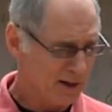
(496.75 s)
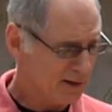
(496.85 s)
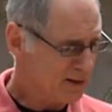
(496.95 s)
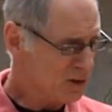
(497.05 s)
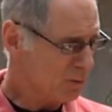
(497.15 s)

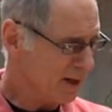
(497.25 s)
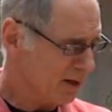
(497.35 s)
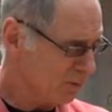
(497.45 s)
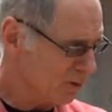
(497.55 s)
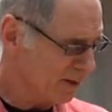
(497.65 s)
And this
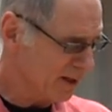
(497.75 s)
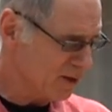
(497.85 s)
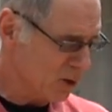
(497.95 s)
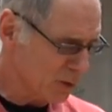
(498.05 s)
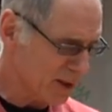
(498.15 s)
way we'll
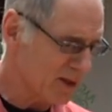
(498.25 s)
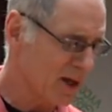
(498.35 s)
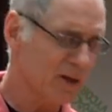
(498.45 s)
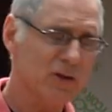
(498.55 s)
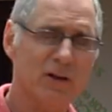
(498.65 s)
get no
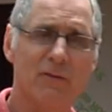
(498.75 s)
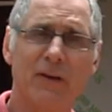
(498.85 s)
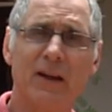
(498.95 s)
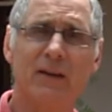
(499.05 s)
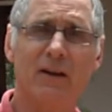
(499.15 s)
conduction
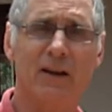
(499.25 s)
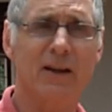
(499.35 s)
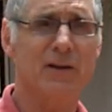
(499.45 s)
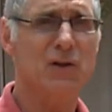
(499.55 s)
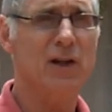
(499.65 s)
of heat
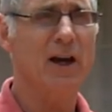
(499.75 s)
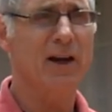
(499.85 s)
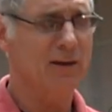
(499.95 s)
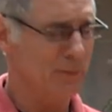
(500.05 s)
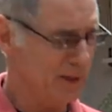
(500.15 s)
on the
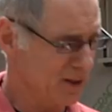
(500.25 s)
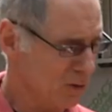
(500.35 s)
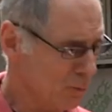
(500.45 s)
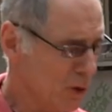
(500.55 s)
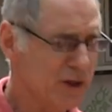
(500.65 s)
inside, there'll be
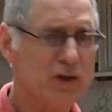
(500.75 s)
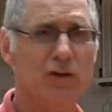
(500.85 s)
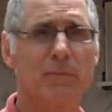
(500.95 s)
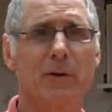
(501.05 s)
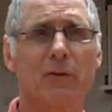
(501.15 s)
no
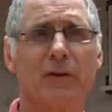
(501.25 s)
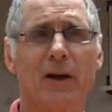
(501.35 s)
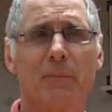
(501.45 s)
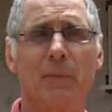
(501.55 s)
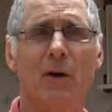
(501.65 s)
moisture
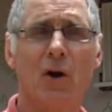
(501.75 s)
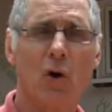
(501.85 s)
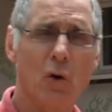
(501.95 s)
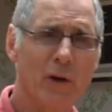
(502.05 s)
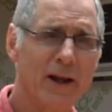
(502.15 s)
buildup
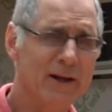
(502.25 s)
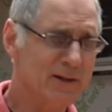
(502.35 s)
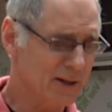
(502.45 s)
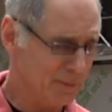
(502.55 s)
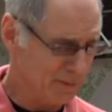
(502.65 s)
or
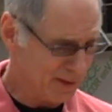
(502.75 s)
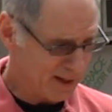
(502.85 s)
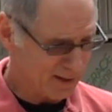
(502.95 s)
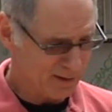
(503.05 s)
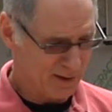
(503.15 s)
any type of
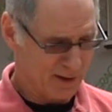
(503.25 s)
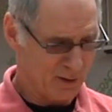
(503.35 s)
that.